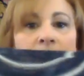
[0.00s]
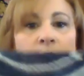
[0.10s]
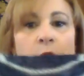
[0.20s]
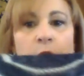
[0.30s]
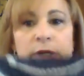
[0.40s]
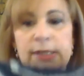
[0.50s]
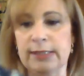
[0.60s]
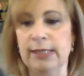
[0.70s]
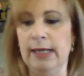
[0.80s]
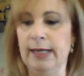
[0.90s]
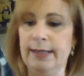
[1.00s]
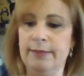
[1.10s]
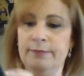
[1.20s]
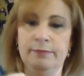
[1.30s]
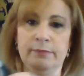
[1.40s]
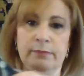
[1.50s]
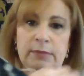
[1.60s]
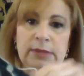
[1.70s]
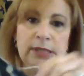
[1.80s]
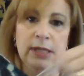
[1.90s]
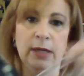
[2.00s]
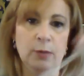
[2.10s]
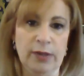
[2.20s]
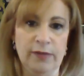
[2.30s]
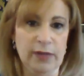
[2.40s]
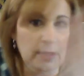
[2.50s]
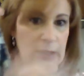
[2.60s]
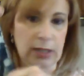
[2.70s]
Of course, I did not weave in